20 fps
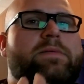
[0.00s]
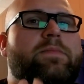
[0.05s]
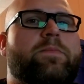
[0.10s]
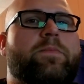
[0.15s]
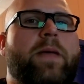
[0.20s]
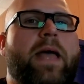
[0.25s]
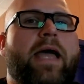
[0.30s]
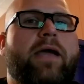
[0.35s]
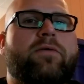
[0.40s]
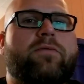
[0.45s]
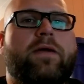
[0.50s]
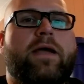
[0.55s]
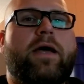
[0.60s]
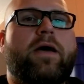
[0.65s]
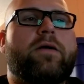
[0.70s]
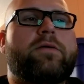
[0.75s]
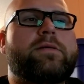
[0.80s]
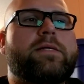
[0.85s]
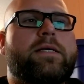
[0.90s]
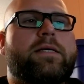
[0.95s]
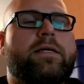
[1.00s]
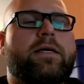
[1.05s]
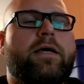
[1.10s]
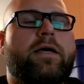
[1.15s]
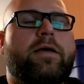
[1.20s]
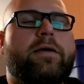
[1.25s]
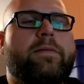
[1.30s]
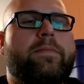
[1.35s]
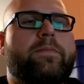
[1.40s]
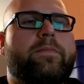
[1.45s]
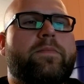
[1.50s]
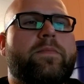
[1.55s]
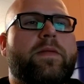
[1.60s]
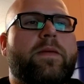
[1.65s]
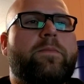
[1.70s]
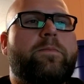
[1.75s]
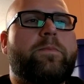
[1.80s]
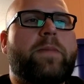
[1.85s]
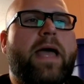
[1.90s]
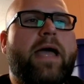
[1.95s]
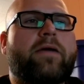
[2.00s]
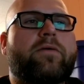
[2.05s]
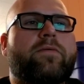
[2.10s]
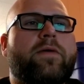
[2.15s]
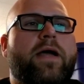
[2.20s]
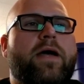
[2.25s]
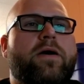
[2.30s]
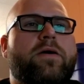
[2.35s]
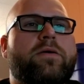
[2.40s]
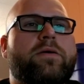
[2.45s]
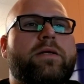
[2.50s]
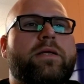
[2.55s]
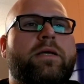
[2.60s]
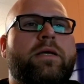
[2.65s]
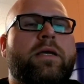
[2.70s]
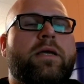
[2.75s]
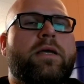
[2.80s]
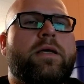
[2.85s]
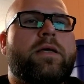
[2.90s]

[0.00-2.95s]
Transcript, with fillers: background, um, a background,